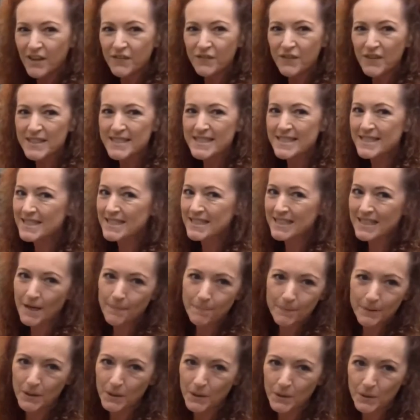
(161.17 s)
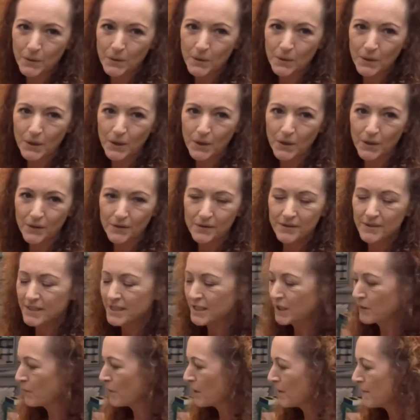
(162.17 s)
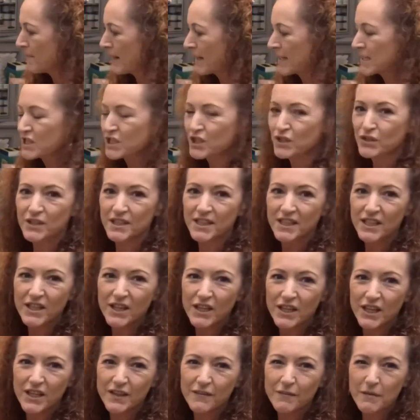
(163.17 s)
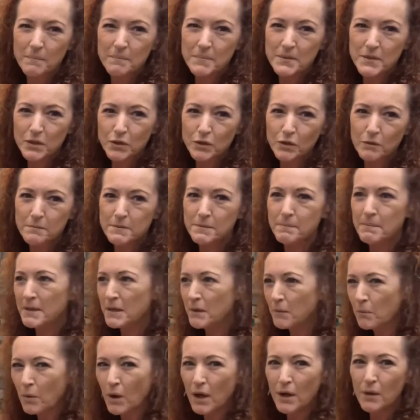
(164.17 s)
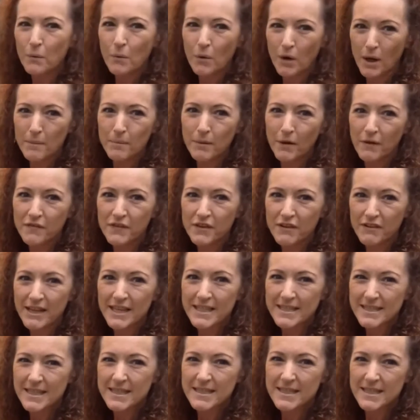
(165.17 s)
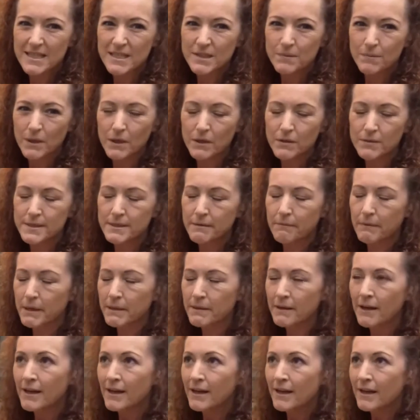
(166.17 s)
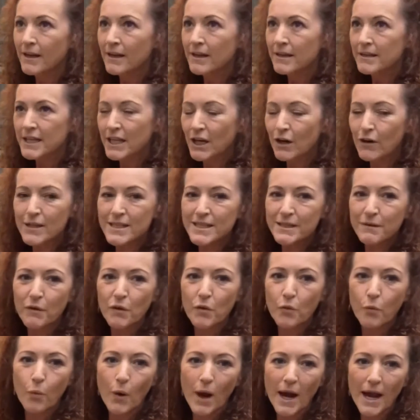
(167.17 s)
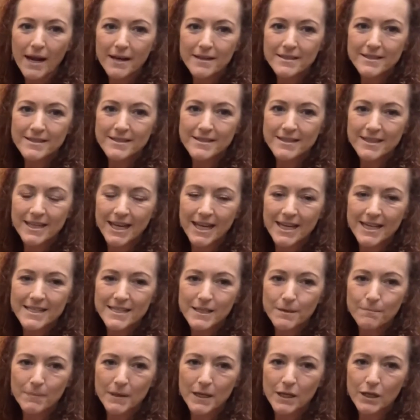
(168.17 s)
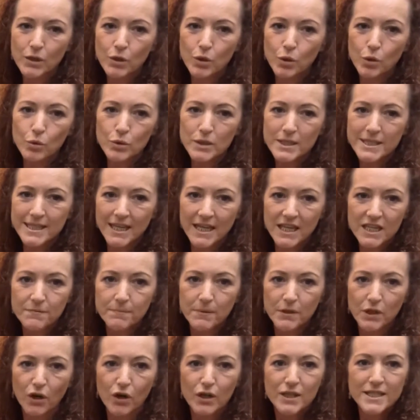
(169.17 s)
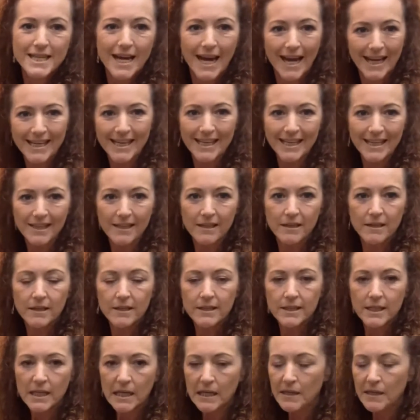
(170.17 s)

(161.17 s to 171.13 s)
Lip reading: slapping it all on, you want to make sure that it kind of absorbs, but you want to wipe off your excess as well. So the idea with wax is that it ends up being cool to touch but not tacky. Yeah?